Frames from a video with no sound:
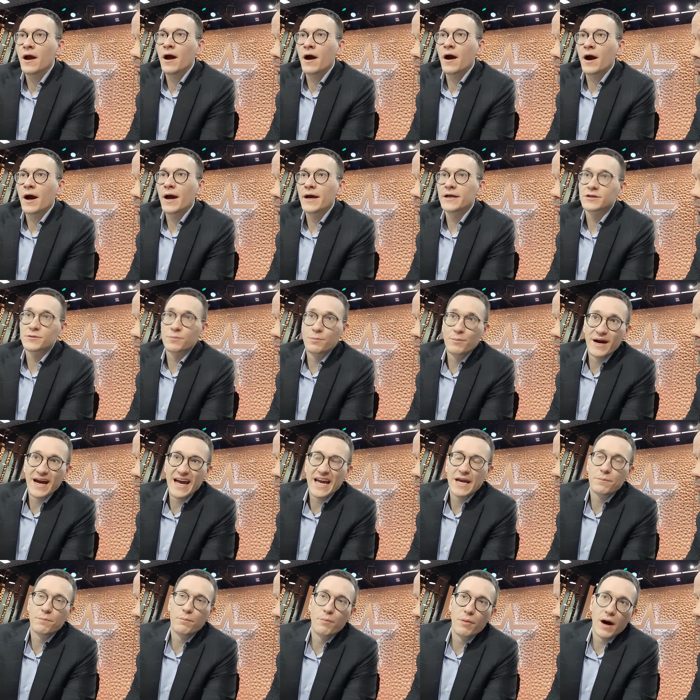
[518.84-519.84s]
and
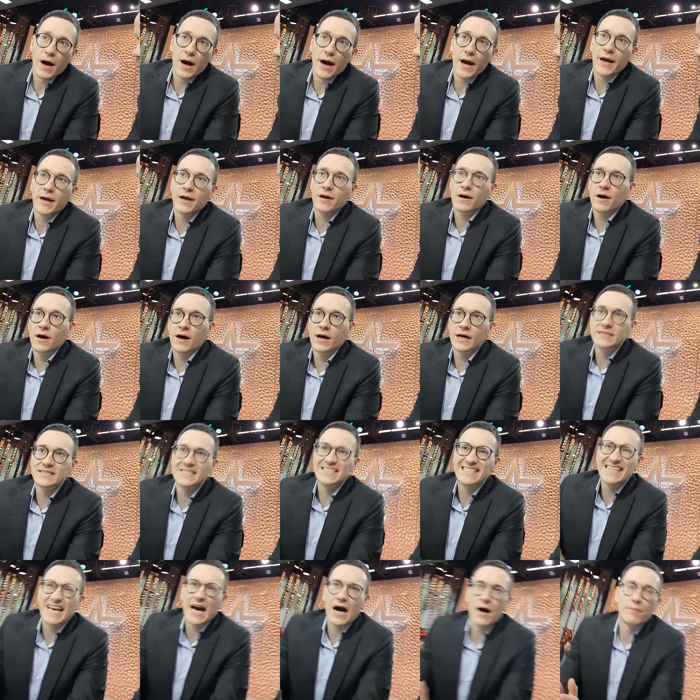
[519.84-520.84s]
may buy
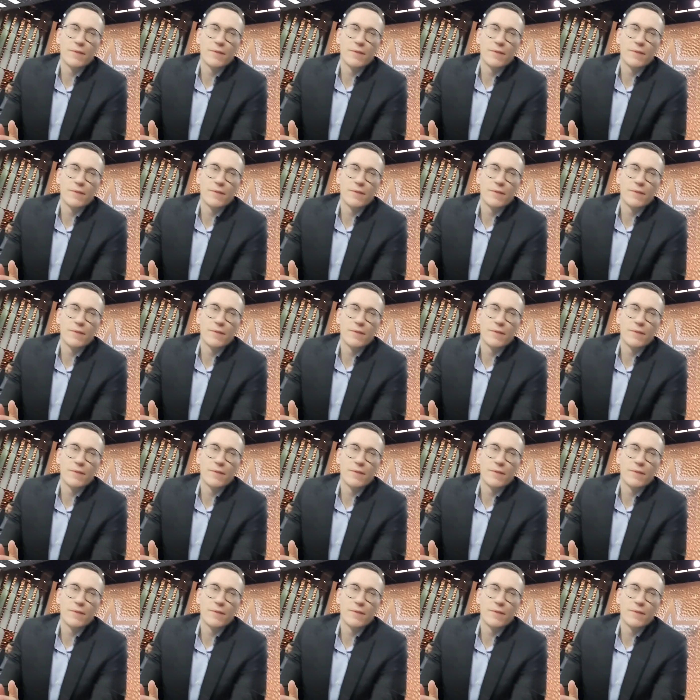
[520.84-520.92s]
some